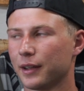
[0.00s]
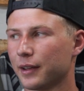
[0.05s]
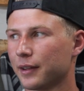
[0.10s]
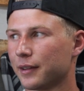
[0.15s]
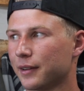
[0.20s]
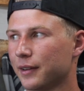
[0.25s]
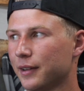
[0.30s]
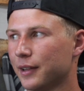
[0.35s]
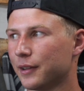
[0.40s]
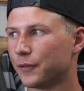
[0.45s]
Yeah.
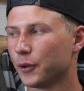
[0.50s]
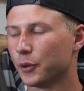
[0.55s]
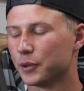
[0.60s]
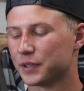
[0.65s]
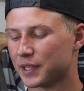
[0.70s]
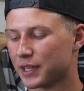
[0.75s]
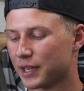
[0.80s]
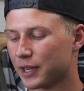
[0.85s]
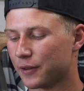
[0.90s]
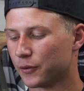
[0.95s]

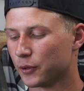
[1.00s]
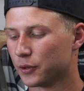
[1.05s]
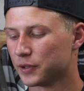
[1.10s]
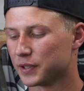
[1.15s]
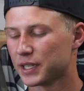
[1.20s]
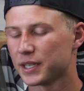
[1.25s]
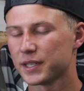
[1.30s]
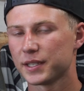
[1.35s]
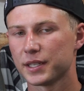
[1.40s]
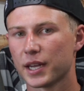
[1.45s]
If it
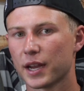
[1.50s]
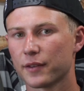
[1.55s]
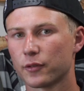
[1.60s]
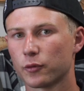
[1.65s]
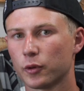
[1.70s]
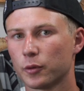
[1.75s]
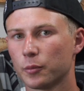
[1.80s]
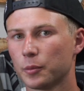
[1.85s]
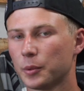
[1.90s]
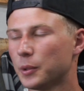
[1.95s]
was easy,
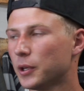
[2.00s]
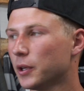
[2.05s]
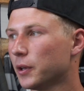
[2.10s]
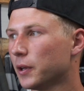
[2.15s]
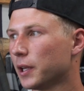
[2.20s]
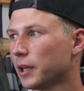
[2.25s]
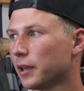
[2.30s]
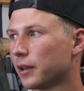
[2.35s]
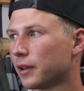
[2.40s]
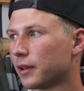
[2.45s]
everyone would be doing it.